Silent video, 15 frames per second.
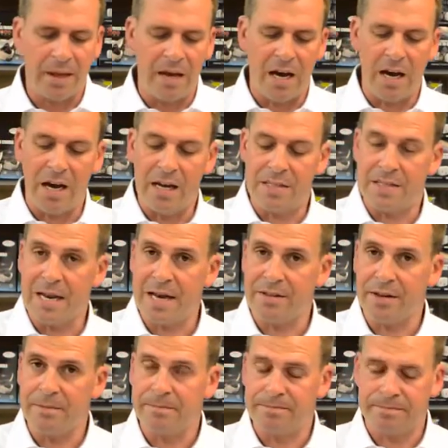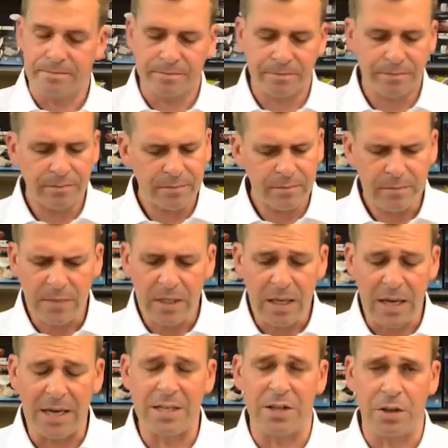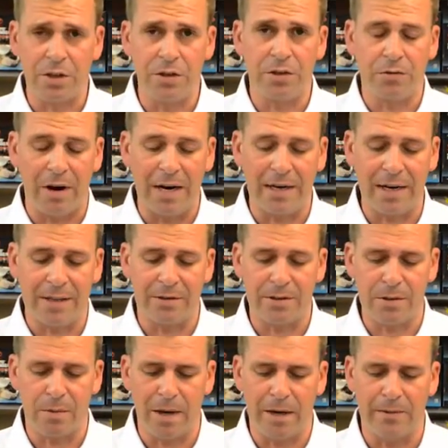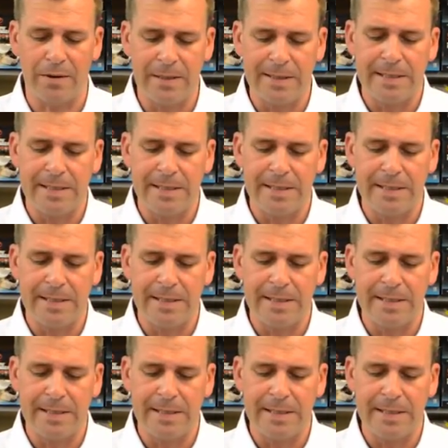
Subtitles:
It's leather, and it's a good grain leather as well.